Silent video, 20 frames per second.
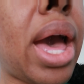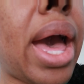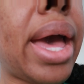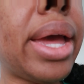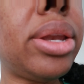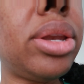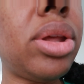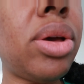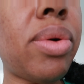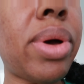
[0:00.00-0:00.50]

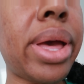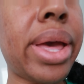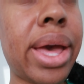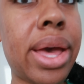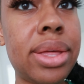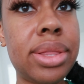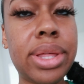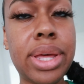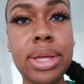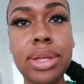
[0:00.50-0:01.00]
I know I
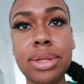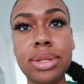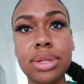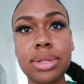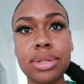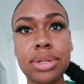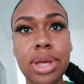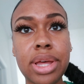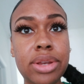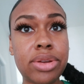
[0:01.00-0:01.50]
got like,
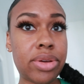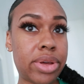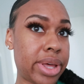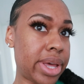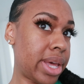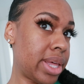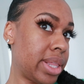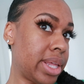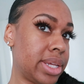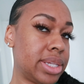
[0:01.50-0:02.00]
I know I
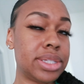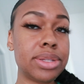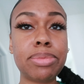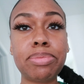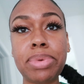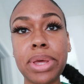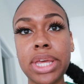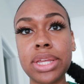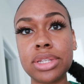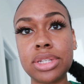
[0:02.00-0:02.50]
got like
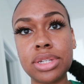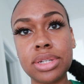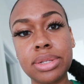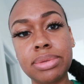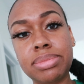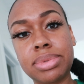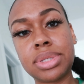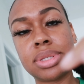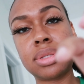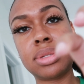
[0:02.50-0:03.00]
some paint
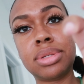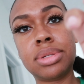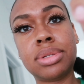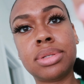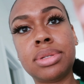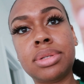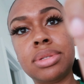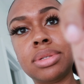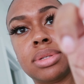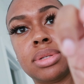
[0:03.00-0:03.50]
chips
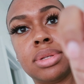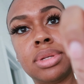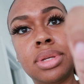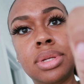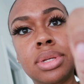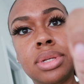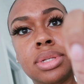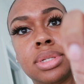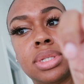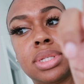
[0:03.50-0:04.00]

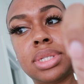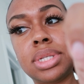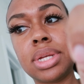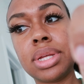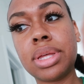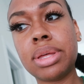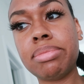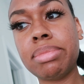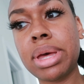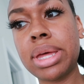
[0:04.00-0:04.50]

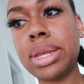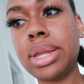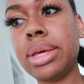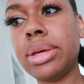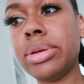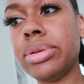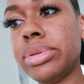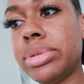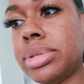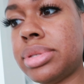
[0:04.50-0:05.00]
stuck in my
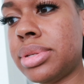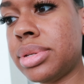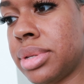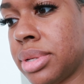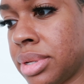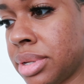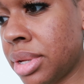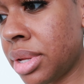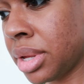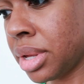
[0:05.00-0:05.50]
nails
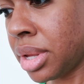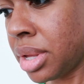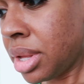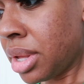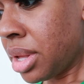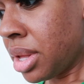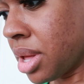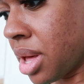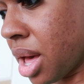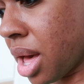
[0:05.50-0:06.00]

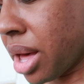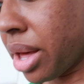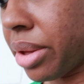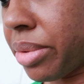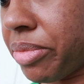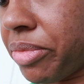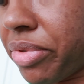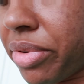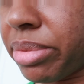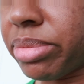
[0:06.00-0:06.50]

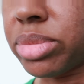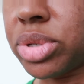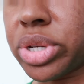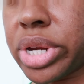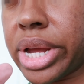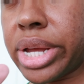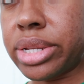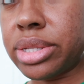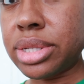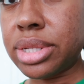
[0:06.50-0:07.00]
um, from
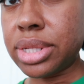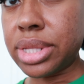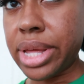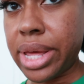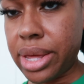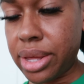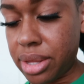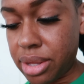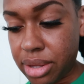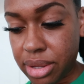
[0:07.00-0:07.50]
trying to
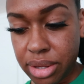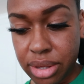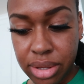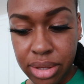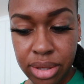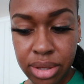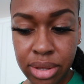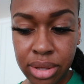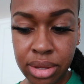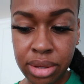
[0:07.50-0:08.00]
like
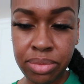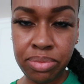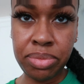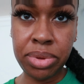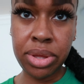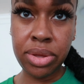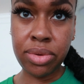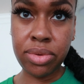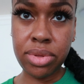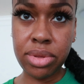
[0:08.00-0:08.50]

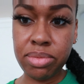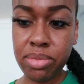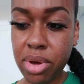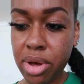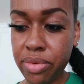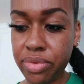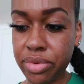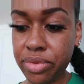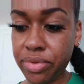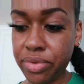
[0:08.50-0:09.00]
peel them
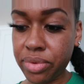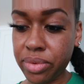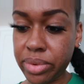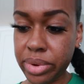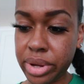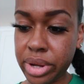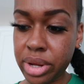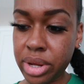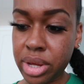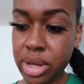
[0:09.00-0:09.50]
off the
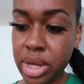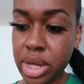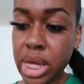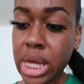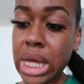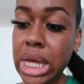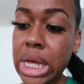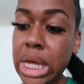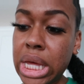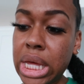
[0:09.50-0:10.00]
floor.
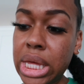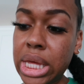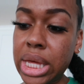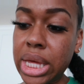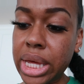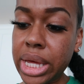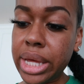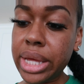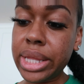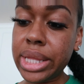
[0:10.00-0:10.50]

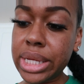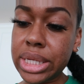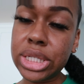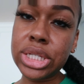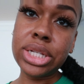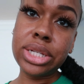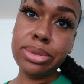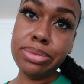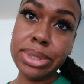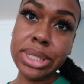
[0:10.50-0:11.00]
Yeah, that
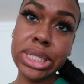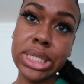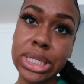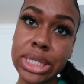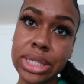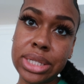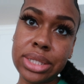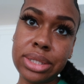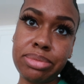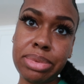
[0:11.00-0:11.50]
should have been
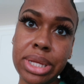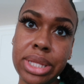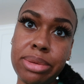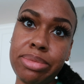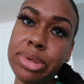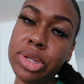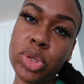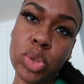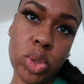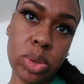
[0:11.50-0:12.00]
done by the
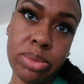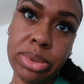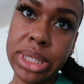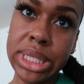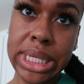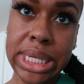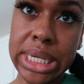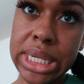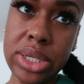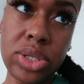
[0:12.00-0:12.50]
builder,
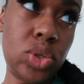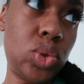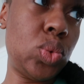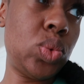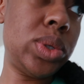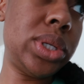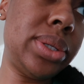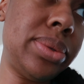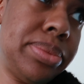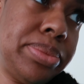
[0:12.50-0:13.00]
but they didn't
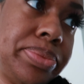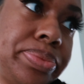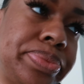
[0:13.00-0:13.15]
do it.